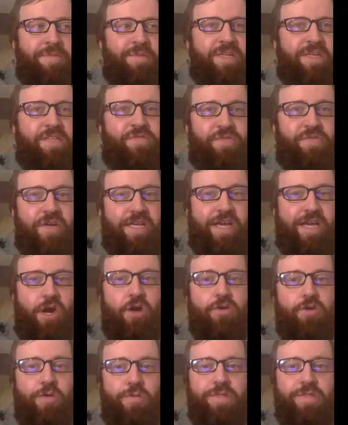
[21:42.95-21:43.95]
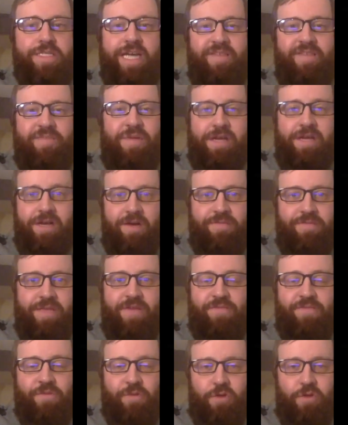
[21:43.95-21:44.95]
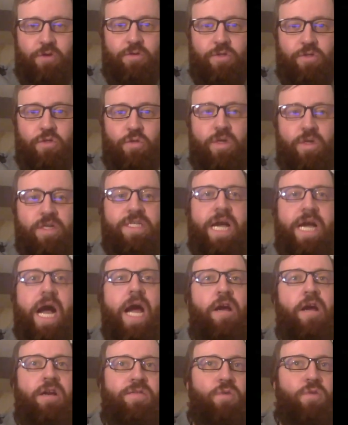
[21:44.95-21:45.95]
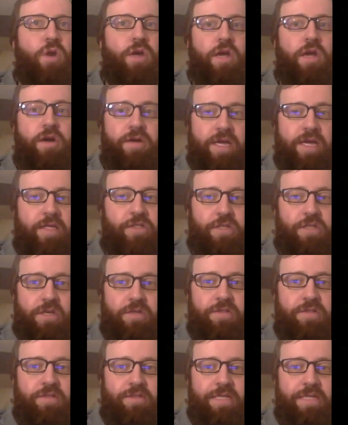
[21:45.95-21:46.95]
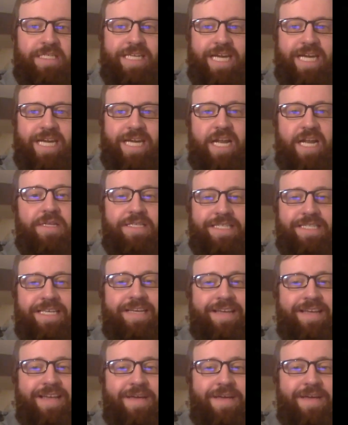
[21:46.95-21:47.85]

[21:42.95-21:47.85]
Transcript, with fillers: But it's funny, our group has kind of become that for those who are tired of walking on eggshells. It's kind of been a yeah.